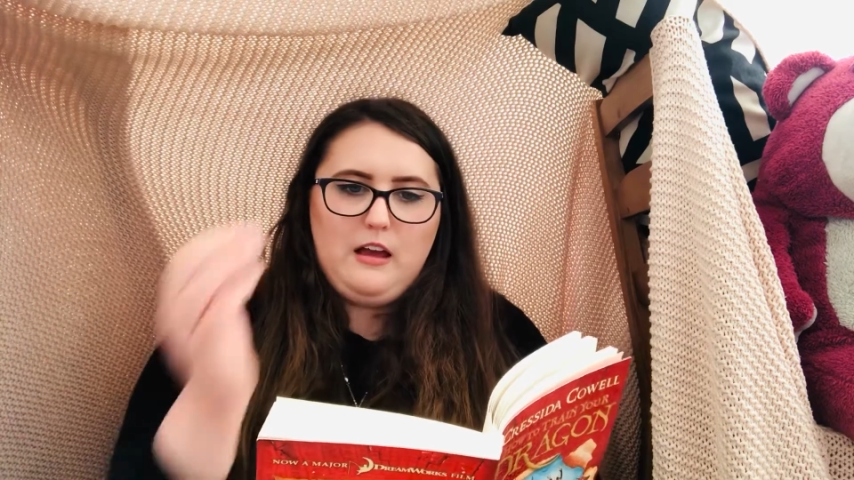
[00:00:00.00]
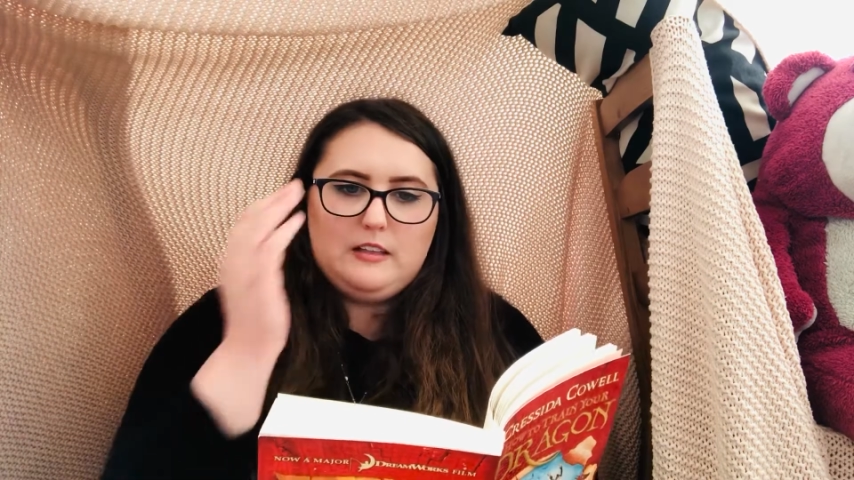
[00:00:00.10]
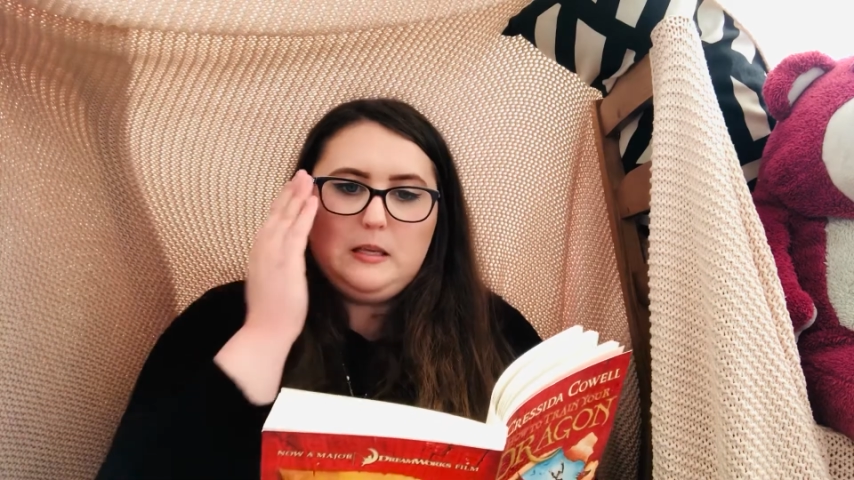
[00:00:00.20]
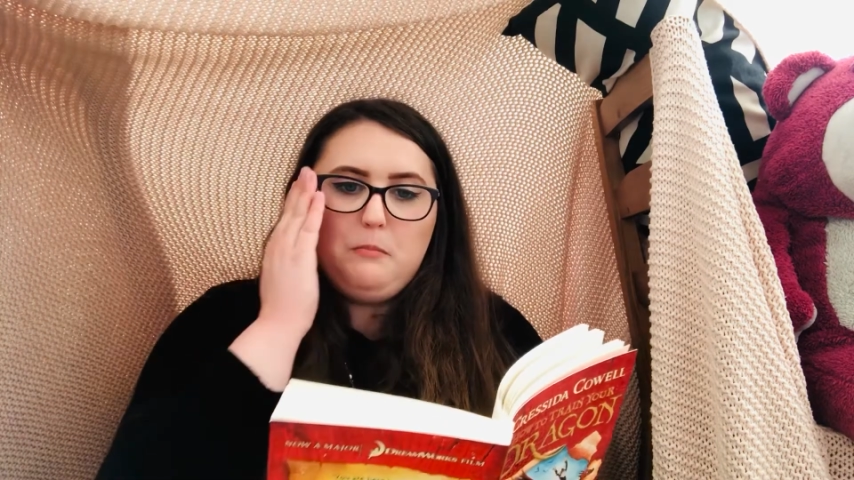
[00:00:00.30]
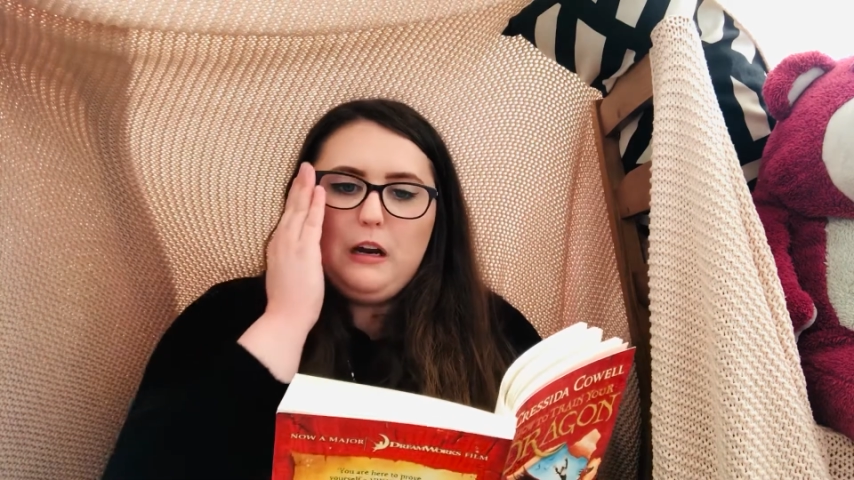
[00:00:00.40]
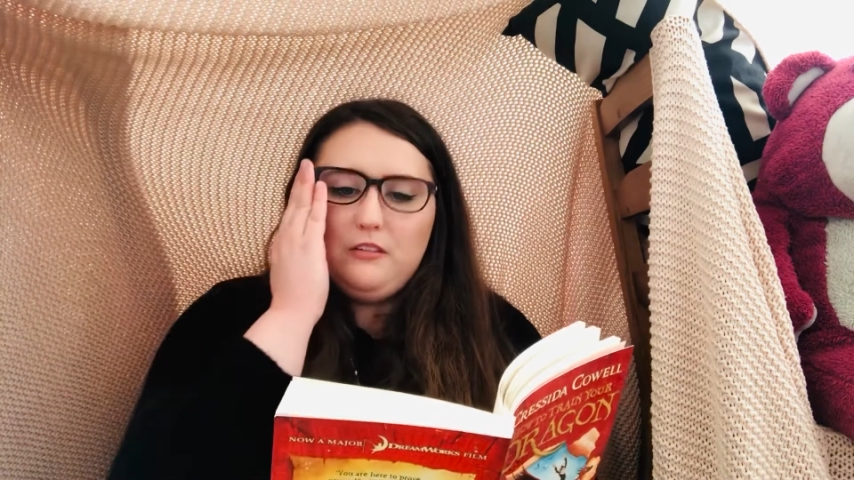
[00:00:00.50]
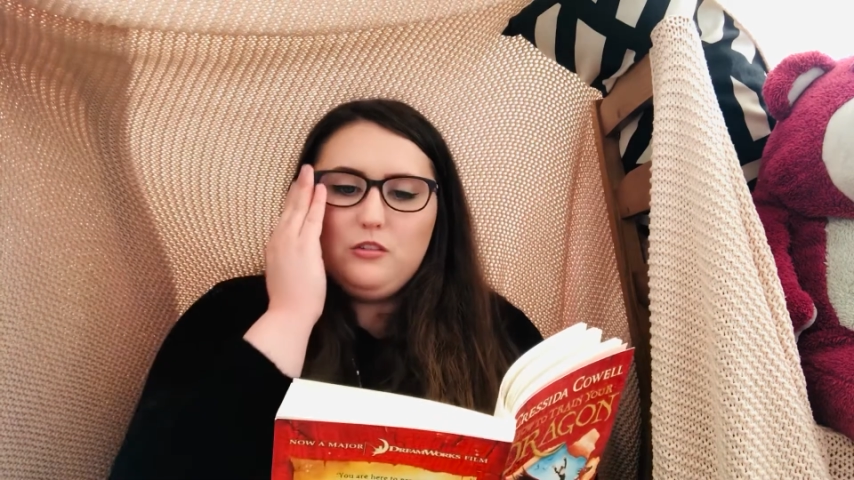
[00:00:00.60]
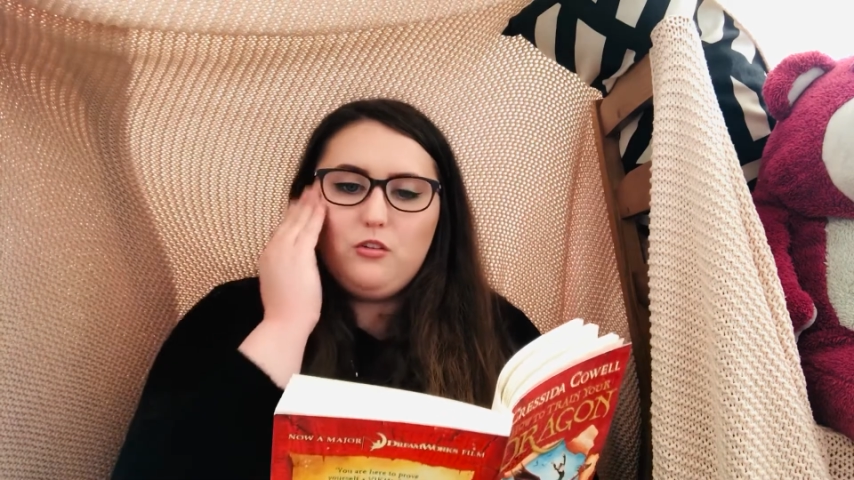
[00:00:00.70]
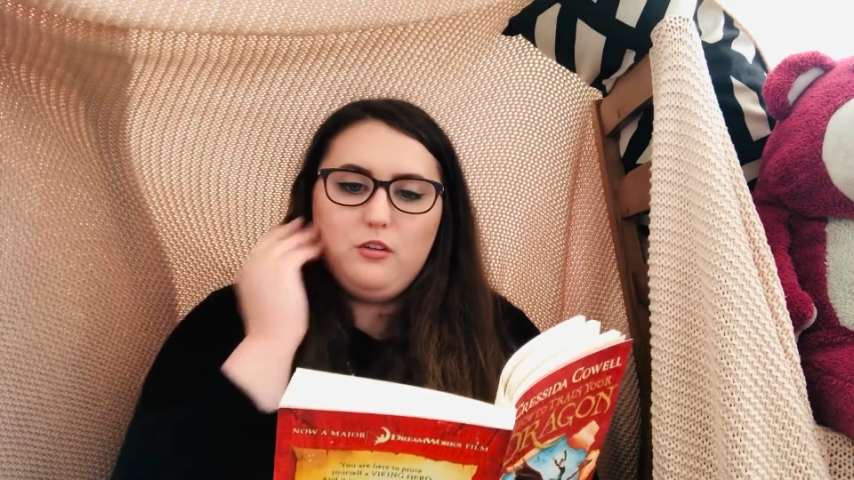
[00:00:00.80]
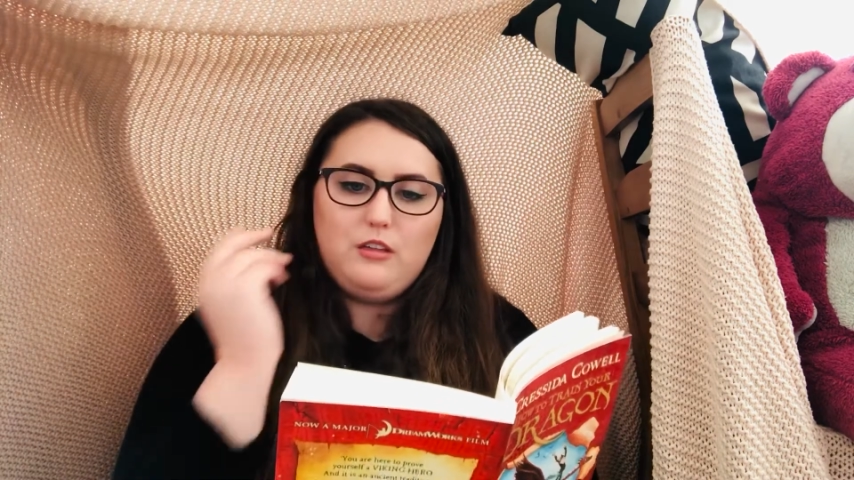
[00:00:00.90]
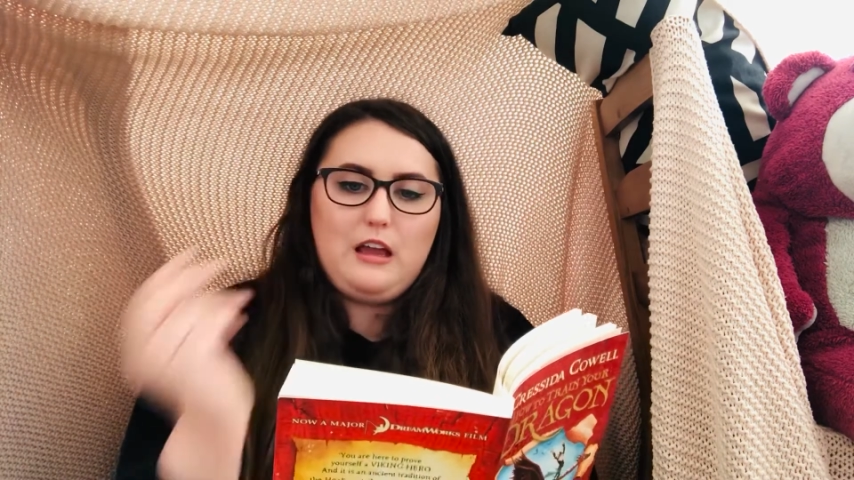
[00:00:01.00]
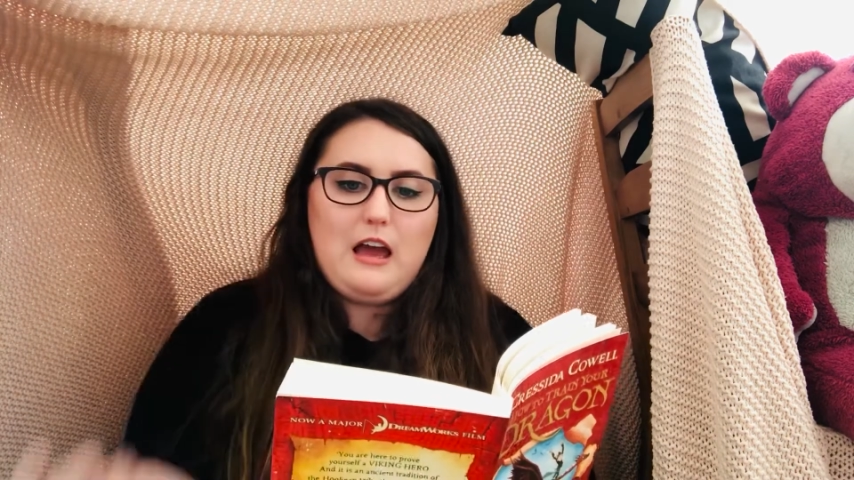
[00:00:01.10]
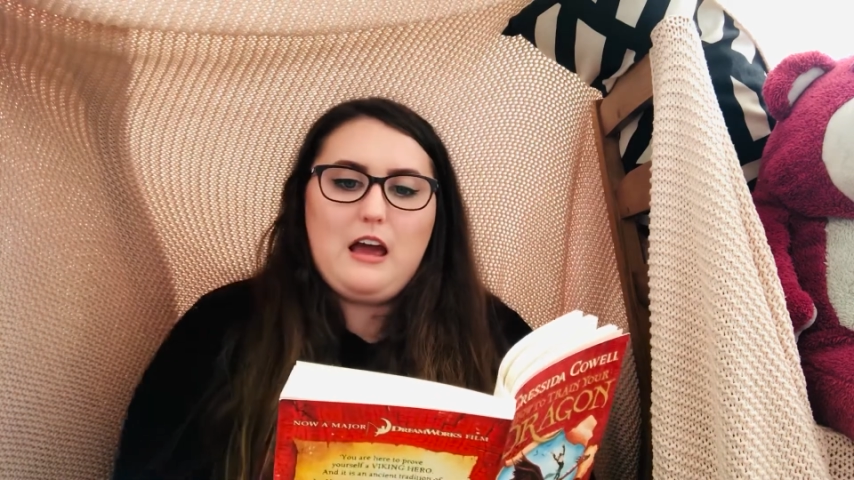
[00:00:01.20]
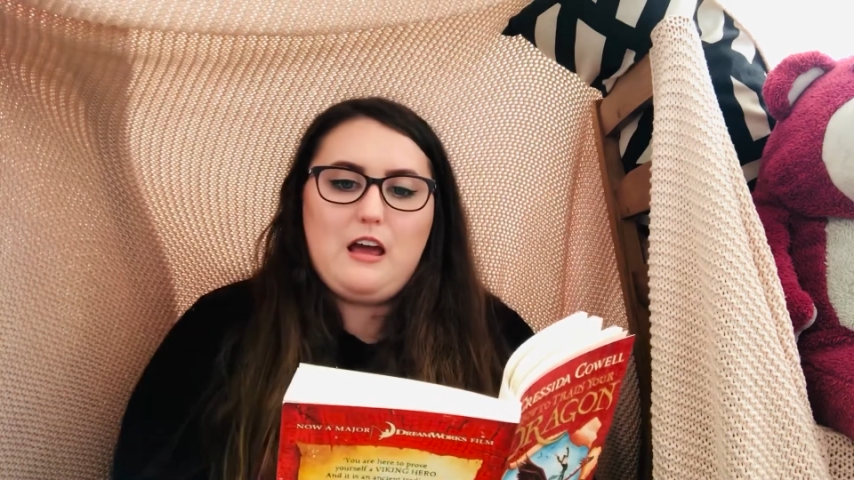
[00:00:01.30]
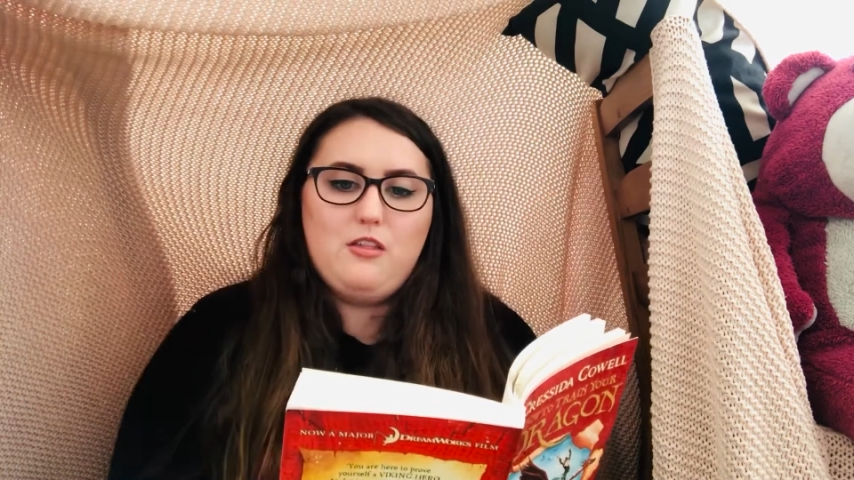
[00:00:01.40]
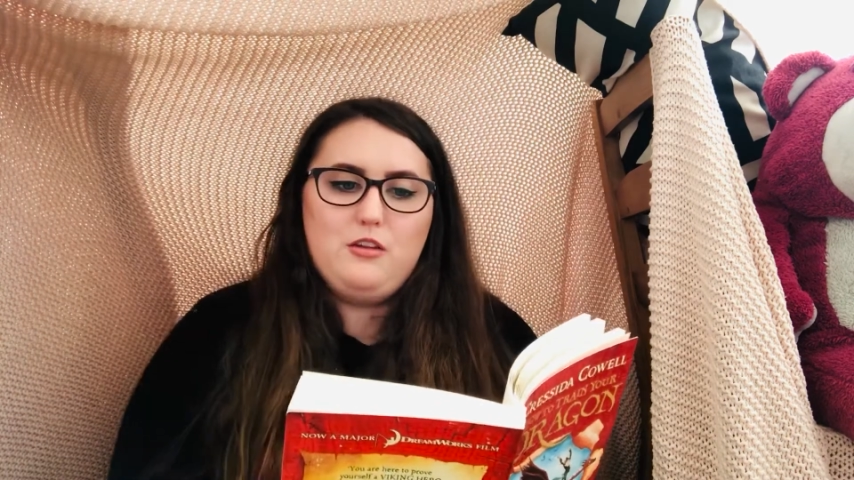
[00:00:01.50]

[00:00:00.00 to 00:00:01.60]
As he plunged through the air,